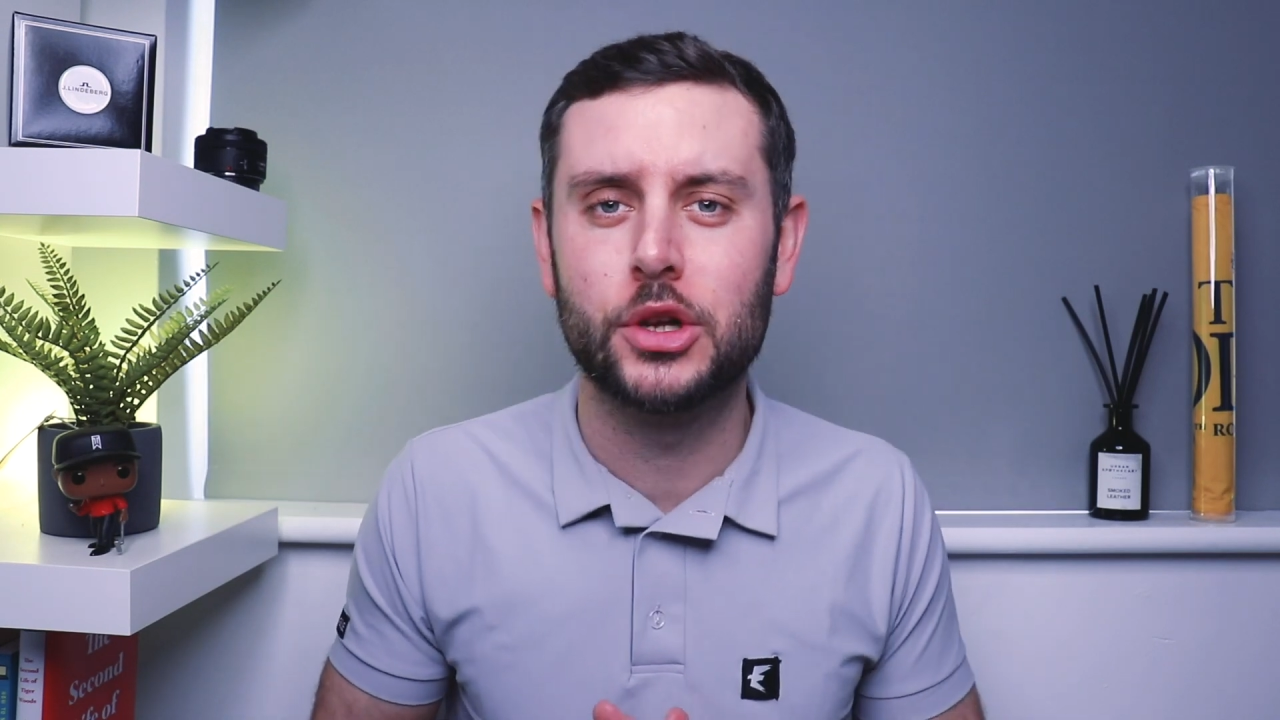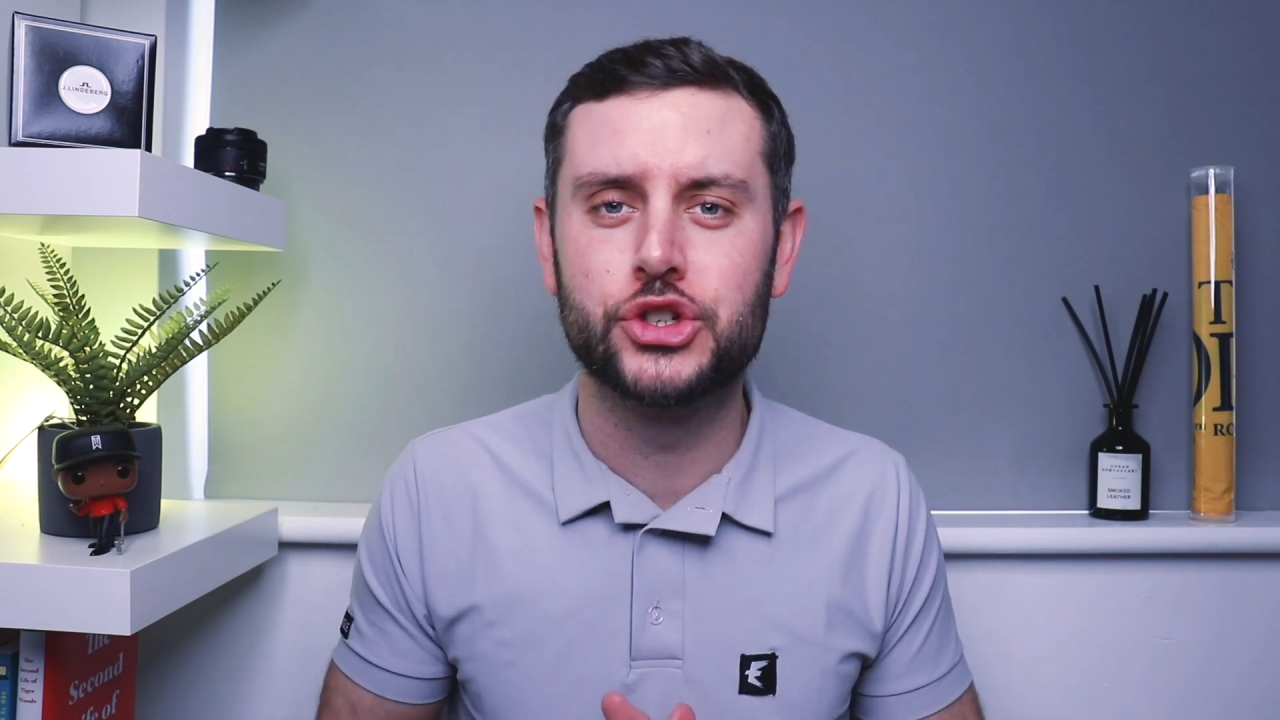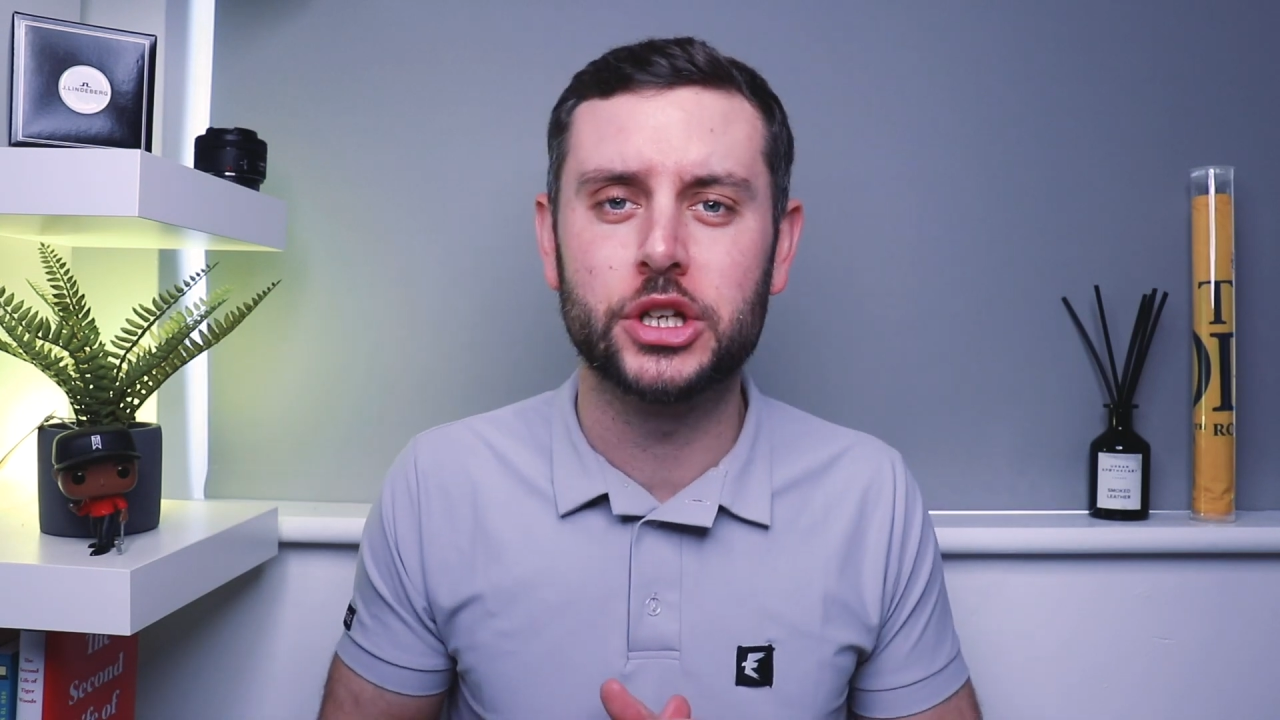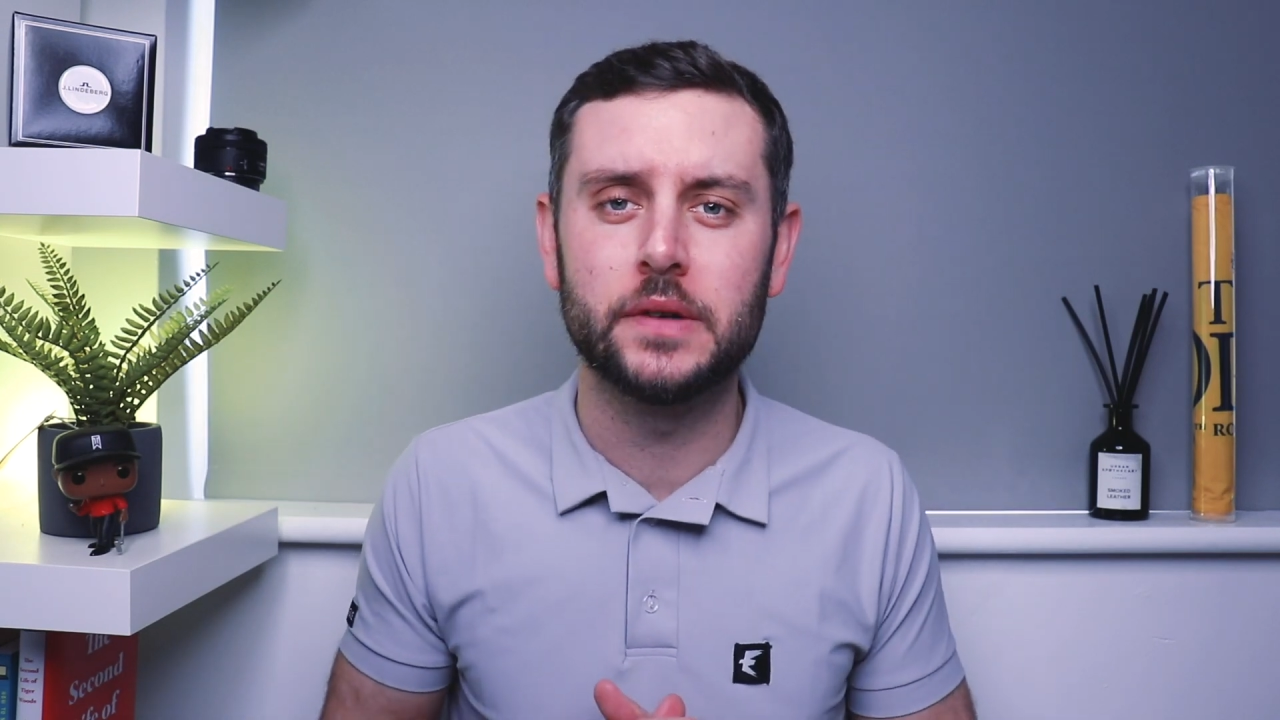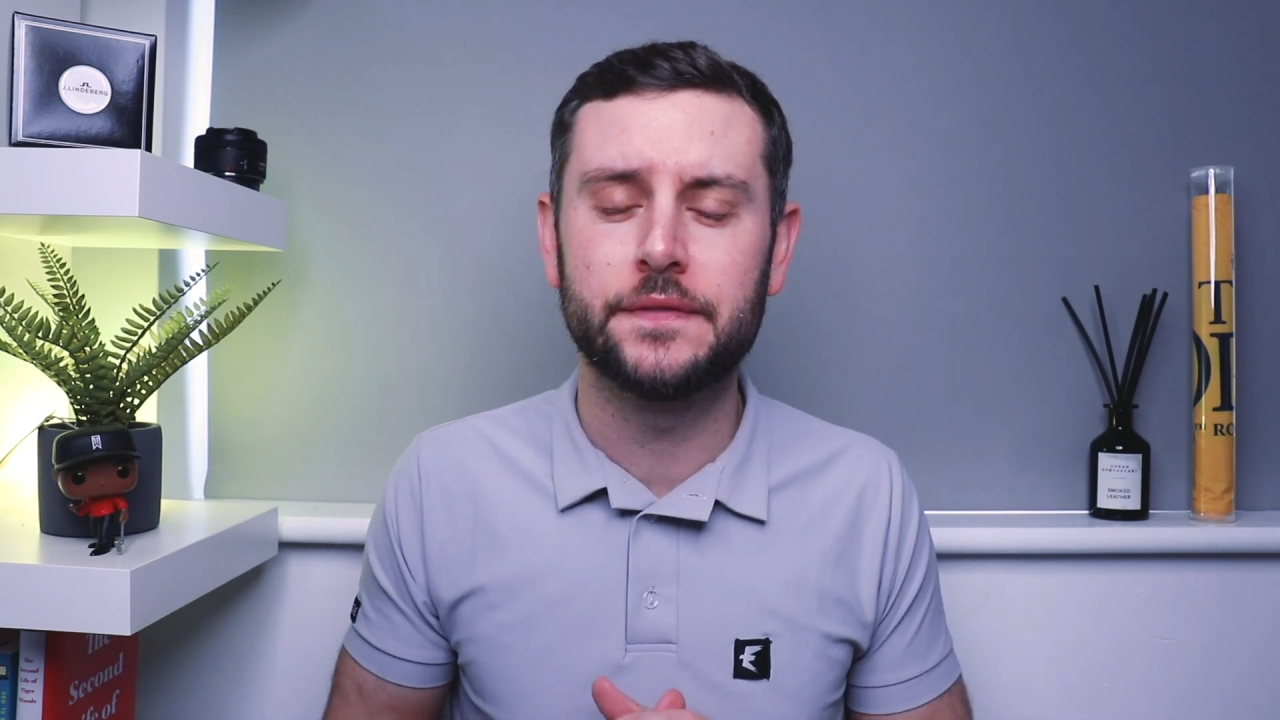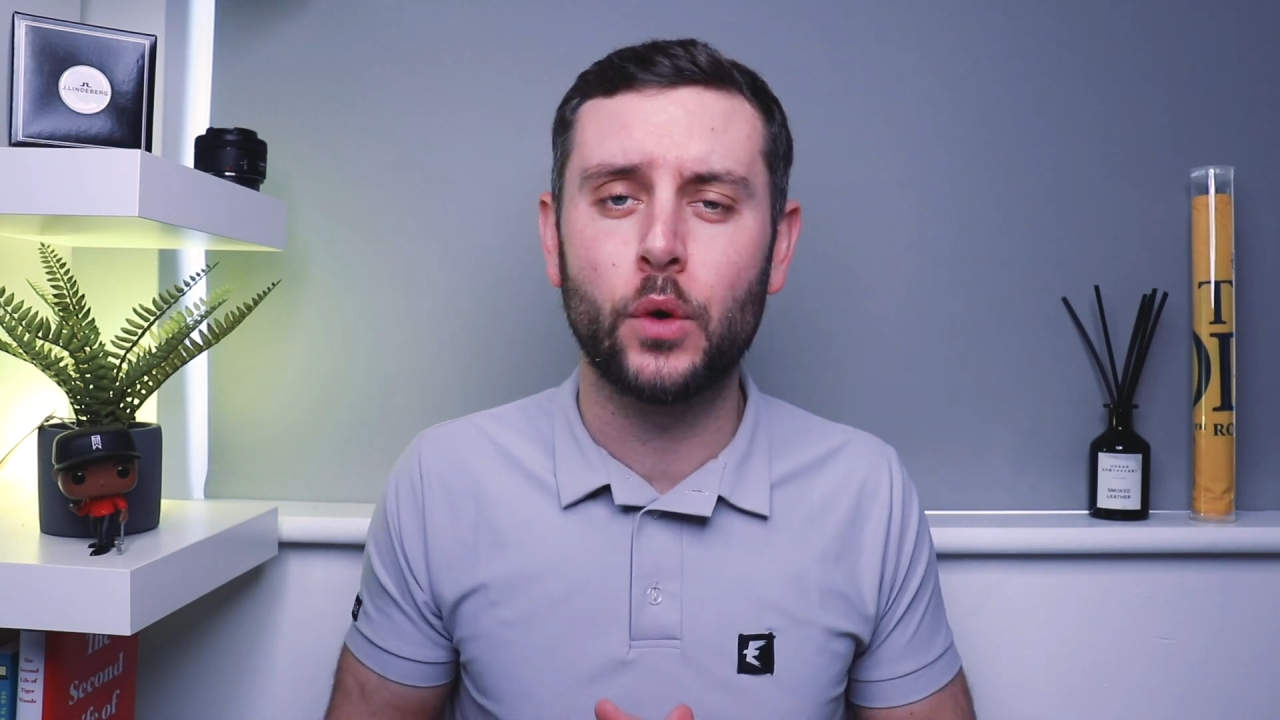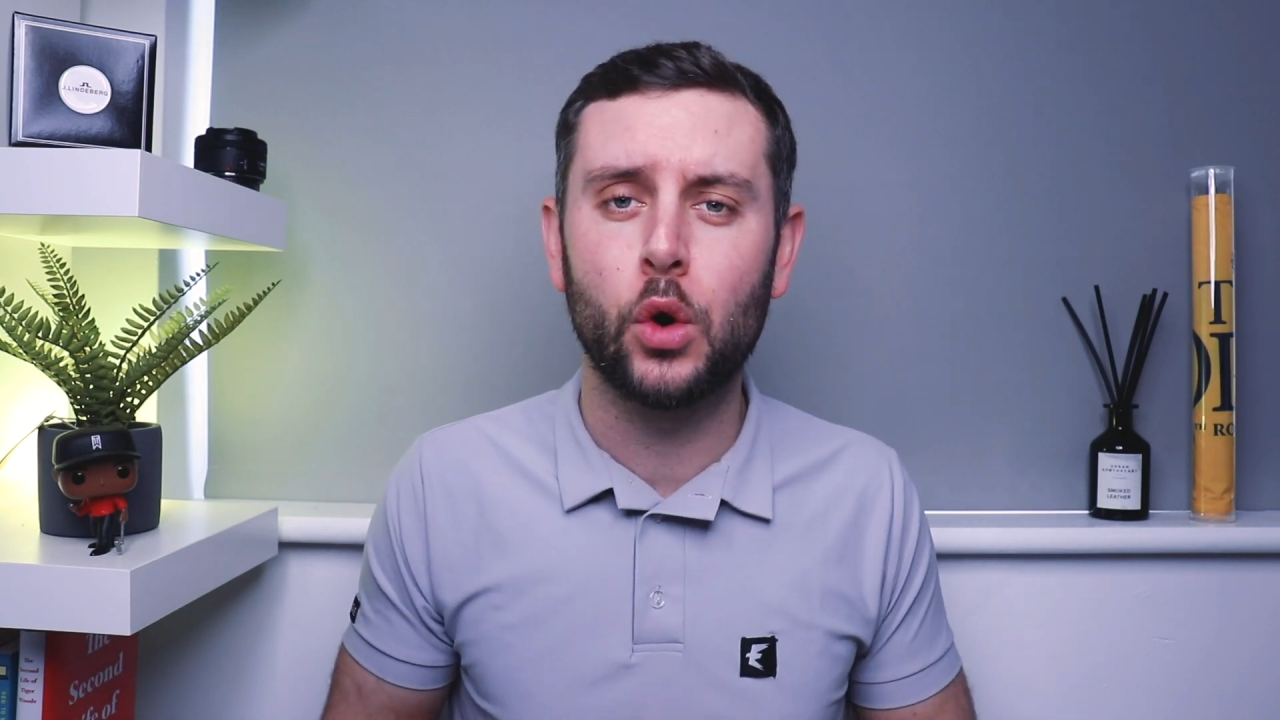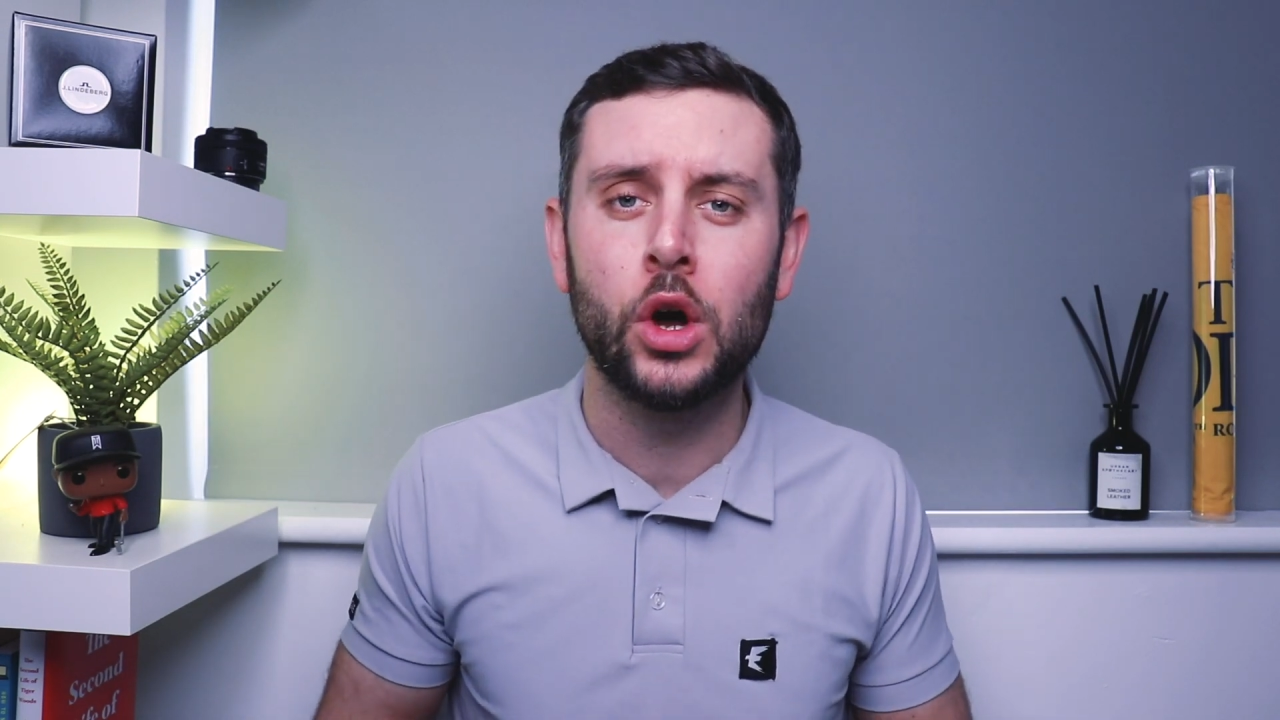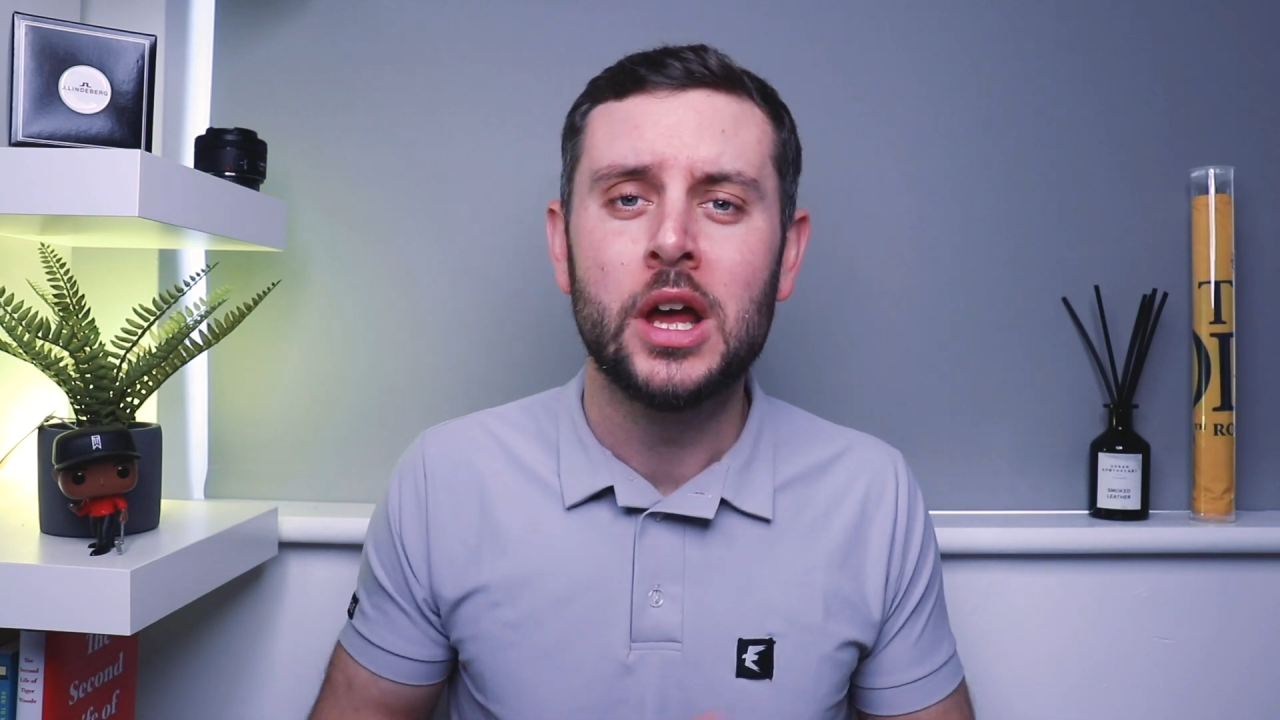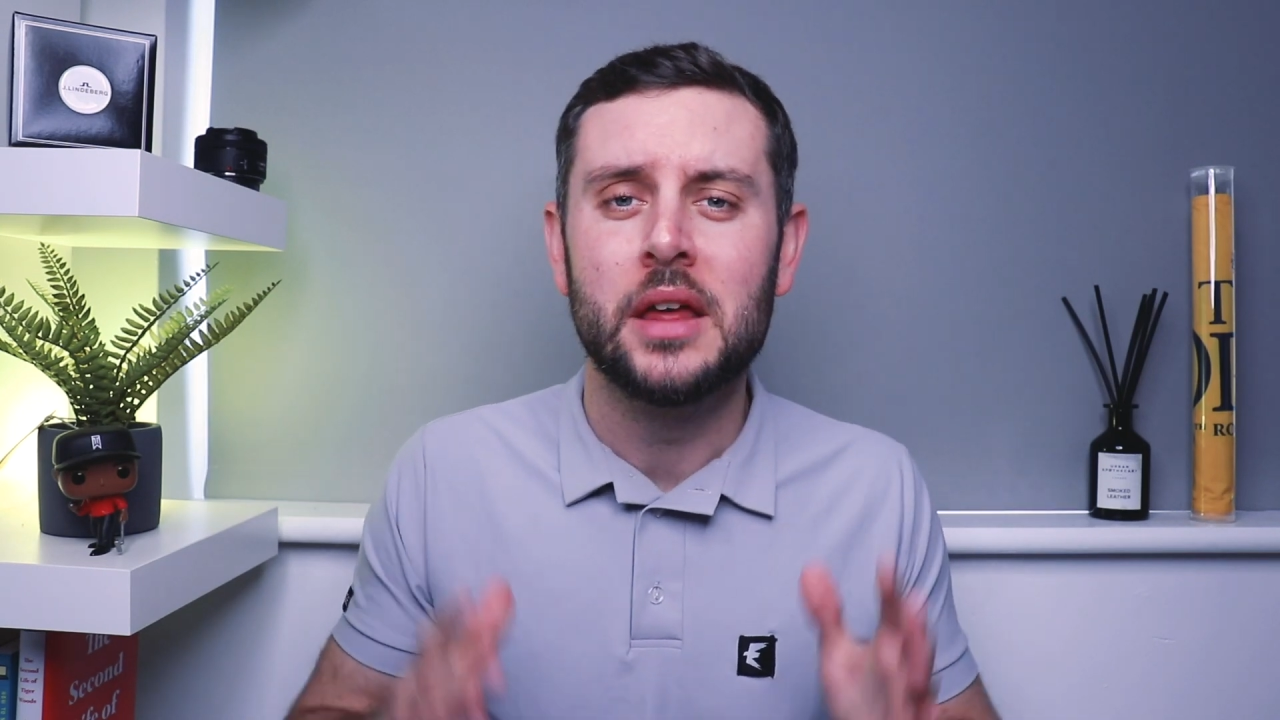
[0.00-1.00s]

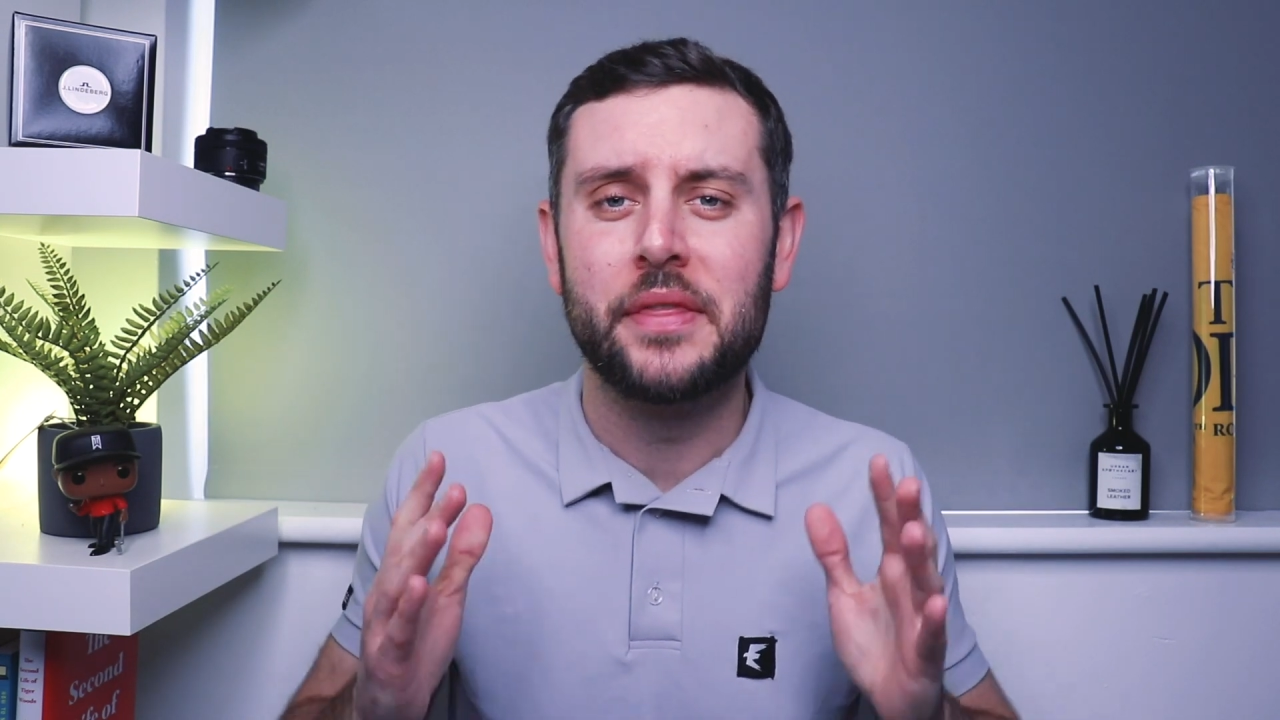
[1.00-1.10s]
G4.